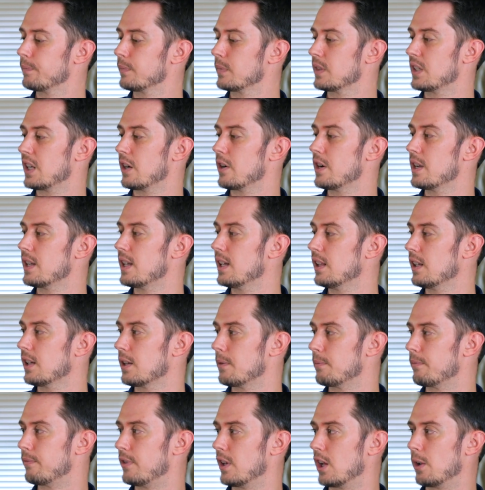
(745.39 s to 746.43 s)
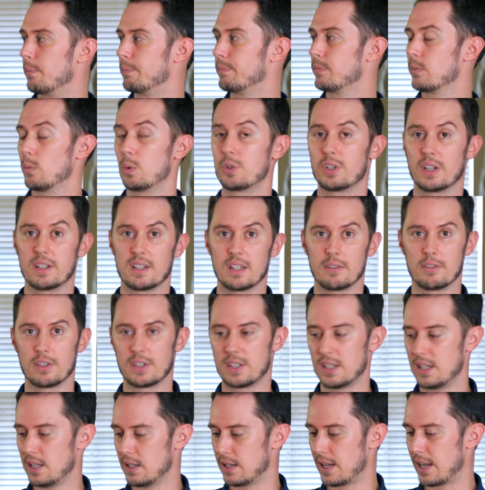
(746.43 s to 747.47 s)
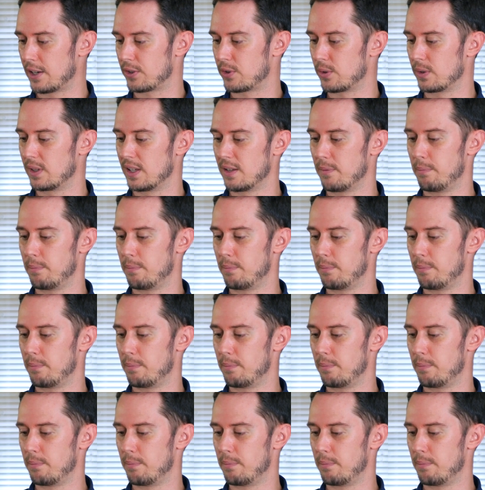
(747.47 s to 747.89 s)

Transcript: Terry Gilliam film, which I'd never seen actually,